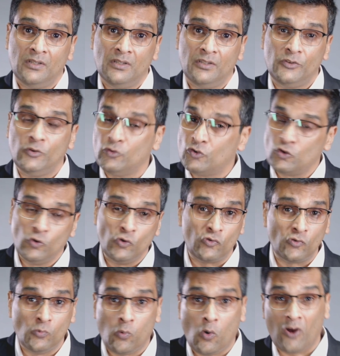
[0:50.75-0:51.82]
You choose
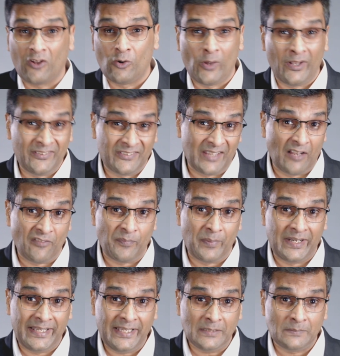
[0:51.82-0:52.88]
to wallow in
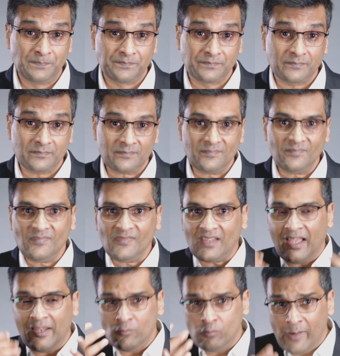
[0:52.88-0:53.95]
self-pity
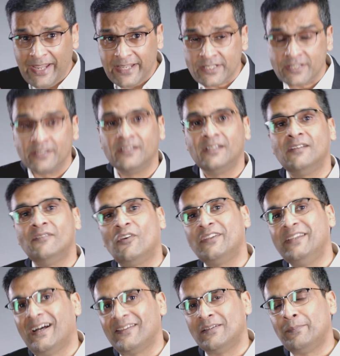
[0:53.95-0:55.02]
and wait for
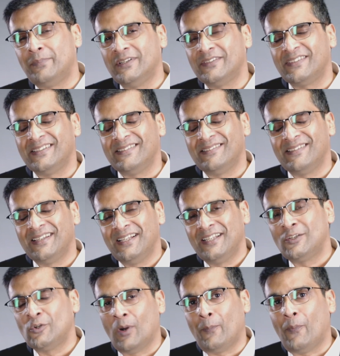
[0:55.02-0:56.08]
the other person
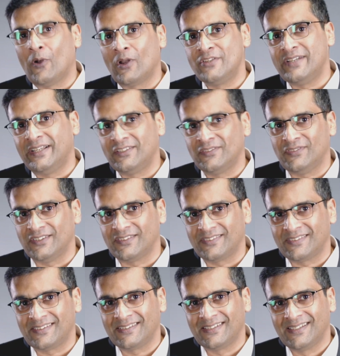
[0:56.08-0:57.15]
to apologize
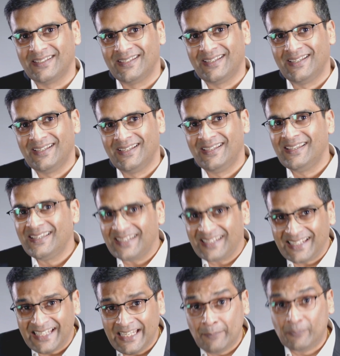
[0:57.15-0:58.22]
first.
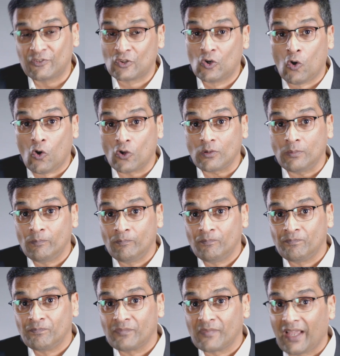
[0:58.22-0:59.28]
Keep score
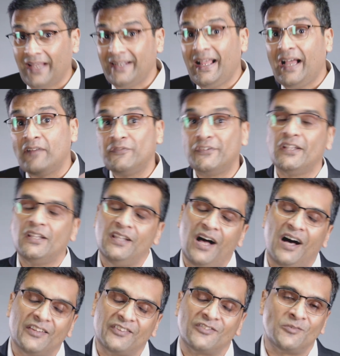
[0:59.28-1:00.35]
and have the
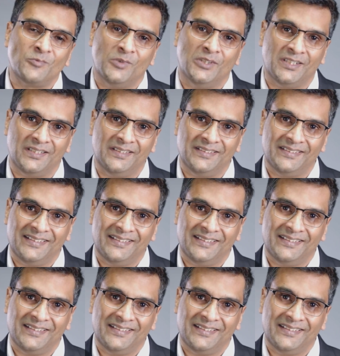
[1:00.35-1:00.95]
last word.